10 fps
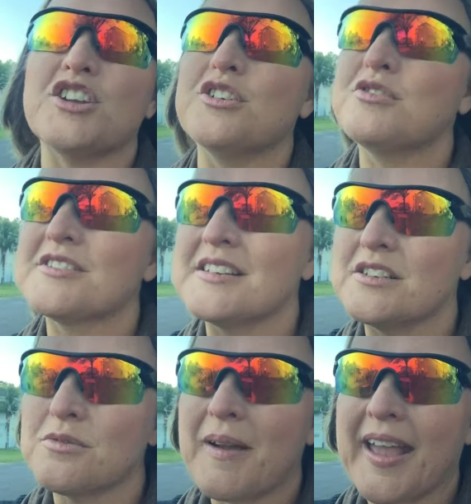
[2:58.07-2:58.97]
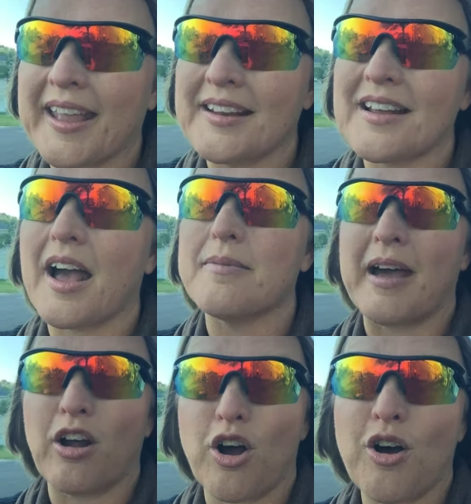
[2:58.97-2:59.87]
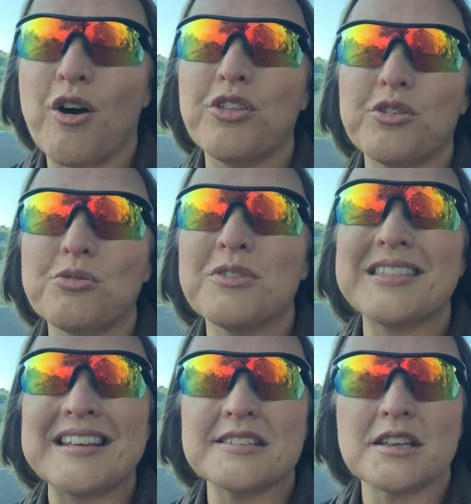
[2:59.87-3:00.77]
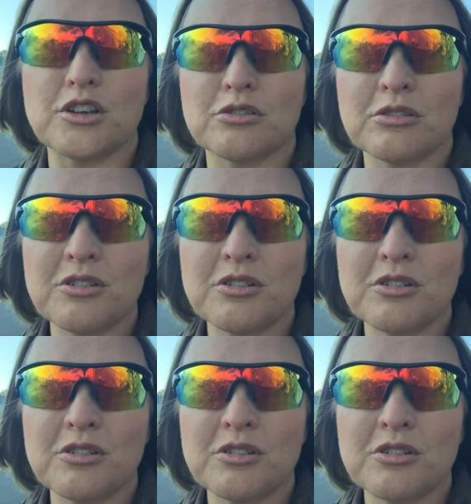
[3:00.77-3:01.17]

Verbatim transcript: You just need to write about all the cool things that you're